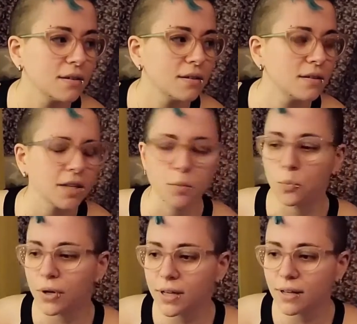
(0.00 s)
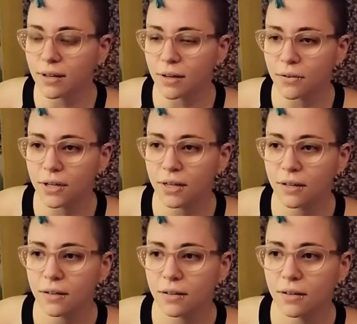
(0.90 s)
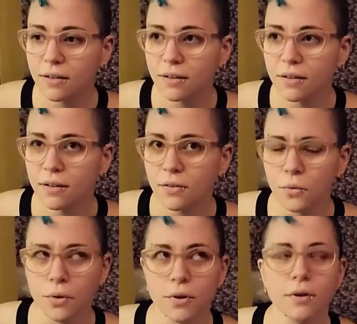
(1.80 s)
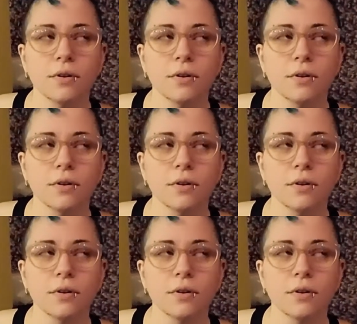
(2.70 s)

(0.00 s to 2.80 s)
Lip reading: It's like Breaking and Entering, or,